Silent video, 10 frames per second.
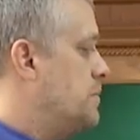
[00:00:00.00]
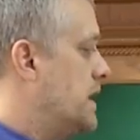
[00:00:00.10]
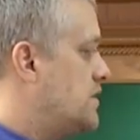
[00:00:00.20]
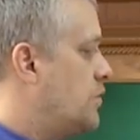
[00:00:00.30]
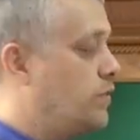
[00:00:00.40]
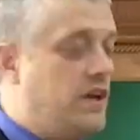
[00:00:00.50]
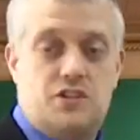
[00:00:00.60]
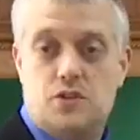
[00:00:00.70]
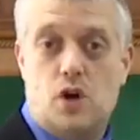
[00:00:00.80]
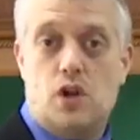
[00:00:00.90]
But we
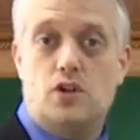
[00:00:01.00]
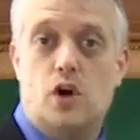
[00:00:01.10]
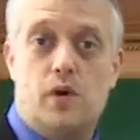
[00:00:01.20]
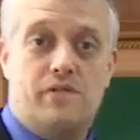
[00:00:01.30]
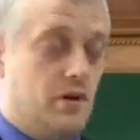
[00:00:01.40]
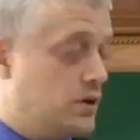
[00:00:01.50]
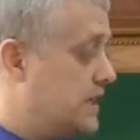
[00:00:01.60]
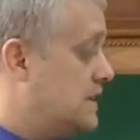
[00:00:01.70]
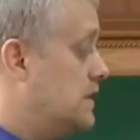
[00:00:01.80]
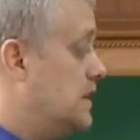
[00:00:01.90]
should all know, if you look
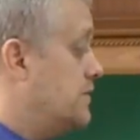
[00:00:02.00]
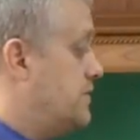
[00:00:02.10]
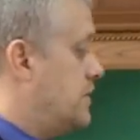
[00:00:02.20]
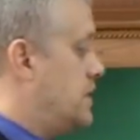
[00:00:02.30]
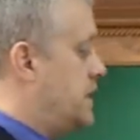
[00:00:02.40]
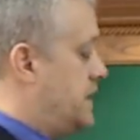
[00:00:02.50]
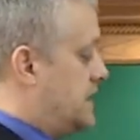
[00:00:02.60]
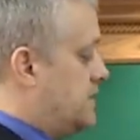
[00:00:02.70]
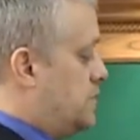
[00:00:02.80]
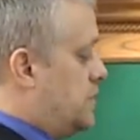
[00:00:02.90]
at the love,
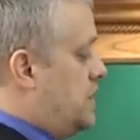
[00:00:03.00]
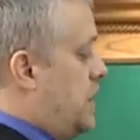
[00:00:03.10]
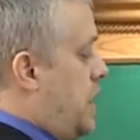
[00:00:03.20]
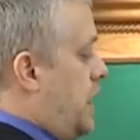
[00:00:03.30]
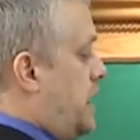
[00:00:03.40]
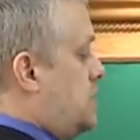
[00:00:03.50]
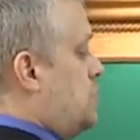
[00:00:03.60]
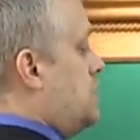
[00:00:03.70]
at the word, it